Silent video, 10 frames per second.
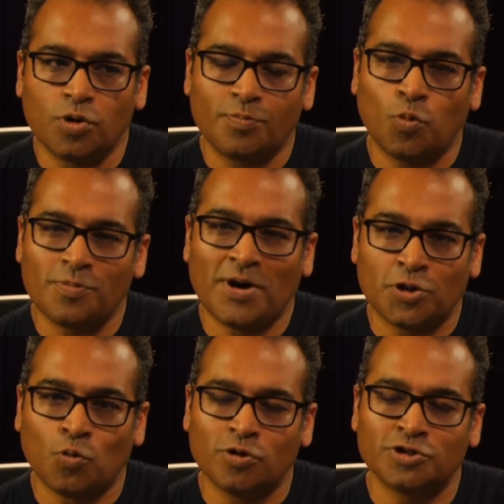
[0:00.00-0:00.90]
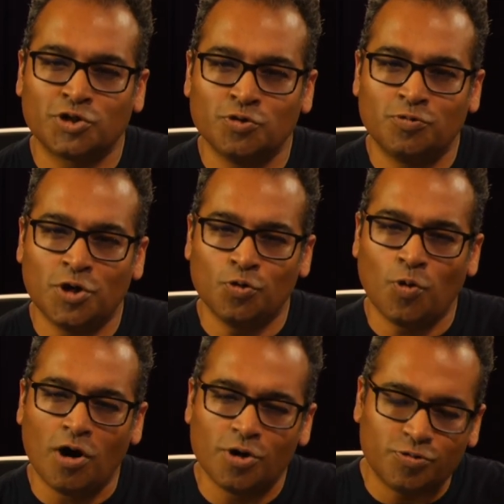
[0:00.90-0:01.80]
What what about the ones who
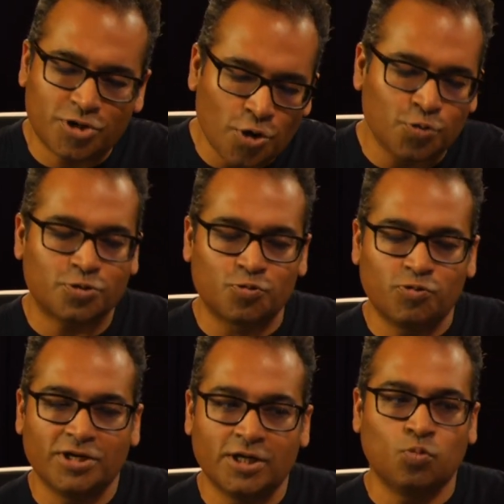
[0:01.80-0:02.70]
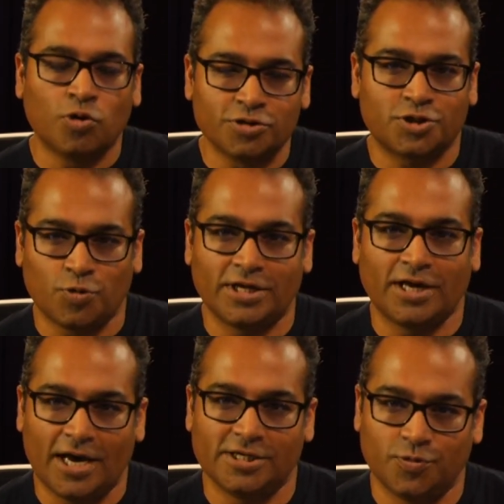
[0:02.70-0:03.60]
who are, who don't really want to
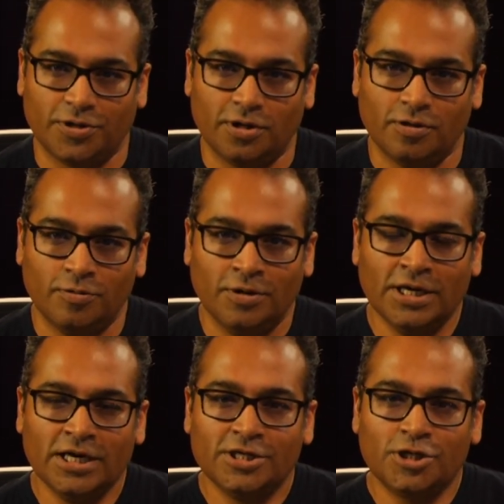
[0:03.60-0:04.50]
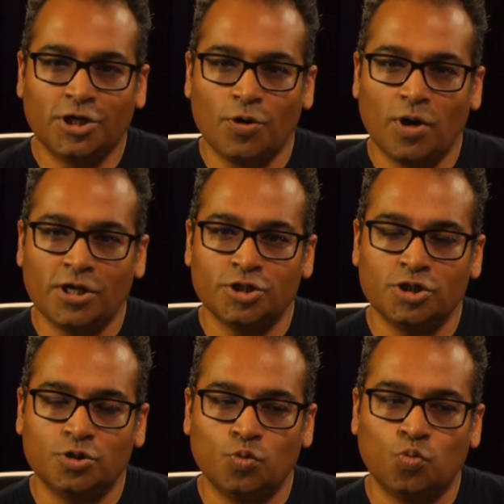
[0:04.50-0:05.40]
engage with you? You know,
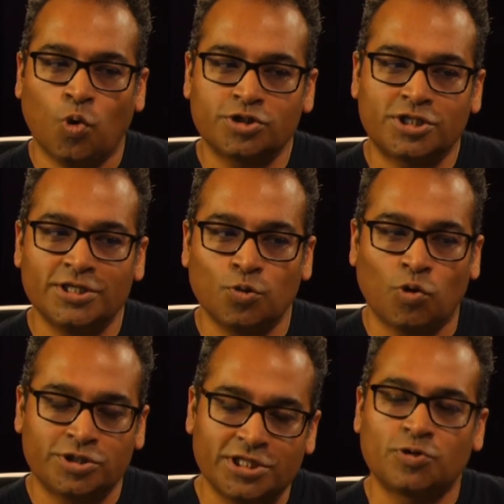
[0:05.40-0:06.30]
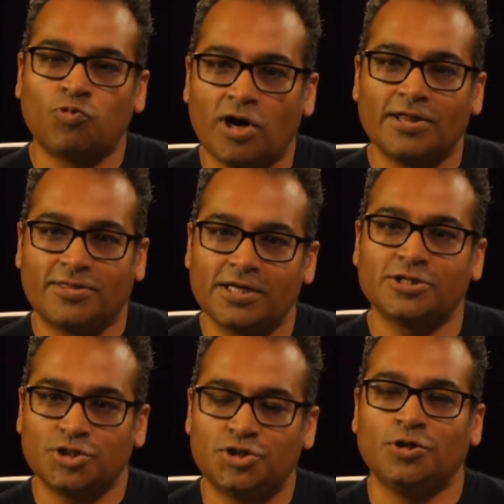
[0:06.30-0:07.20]
what is, what is the right
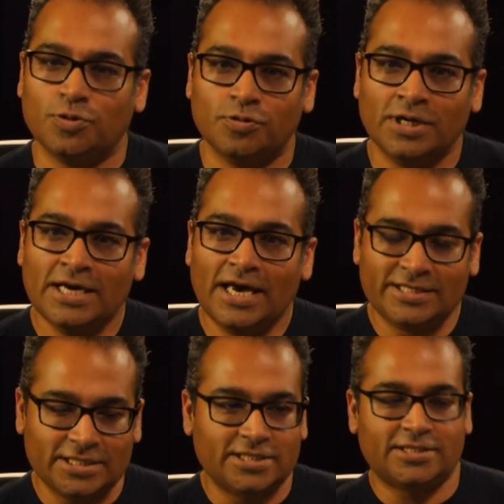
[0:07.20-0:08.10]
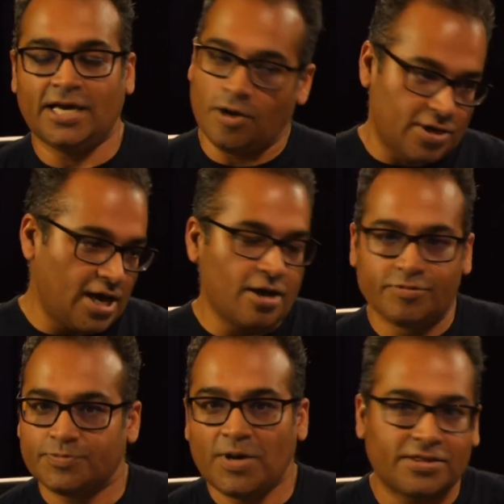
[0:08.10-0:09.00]
thing to do? Is it to say, okay, I
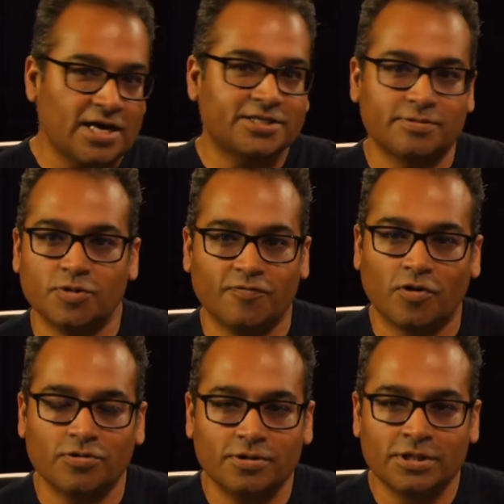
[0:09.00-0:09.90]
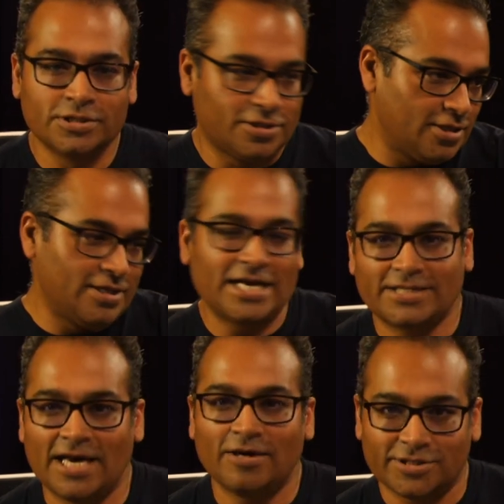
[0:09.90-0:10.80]
respect that and move on to the
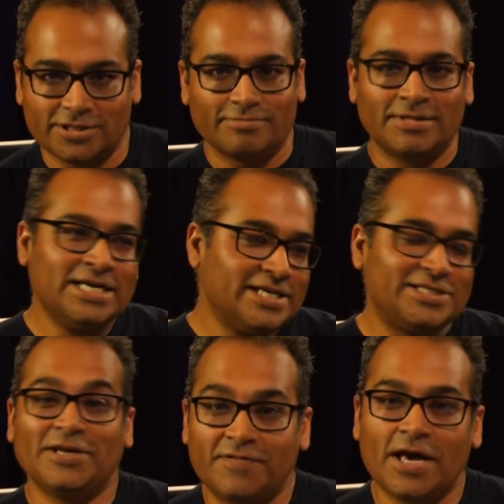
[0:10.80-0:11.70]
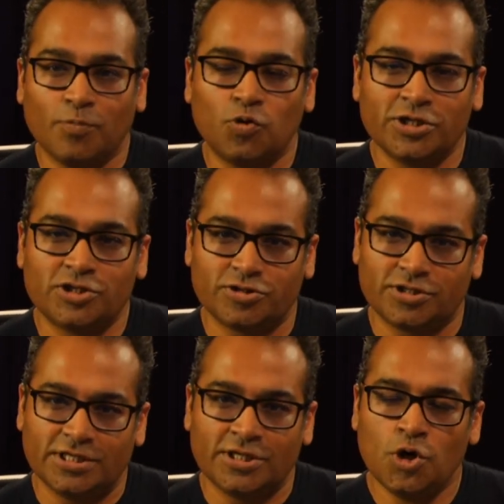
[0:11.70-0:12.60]
next house and see if they're more
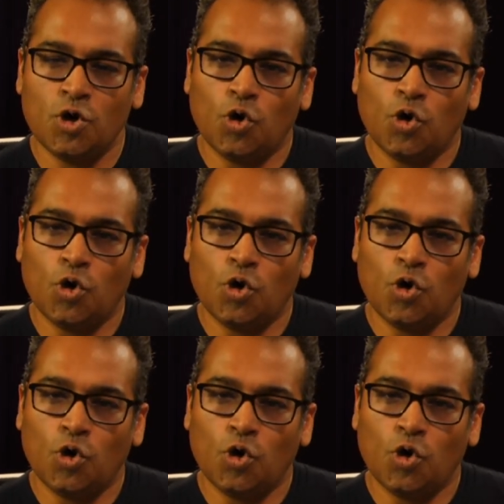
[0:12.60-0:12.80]
interested?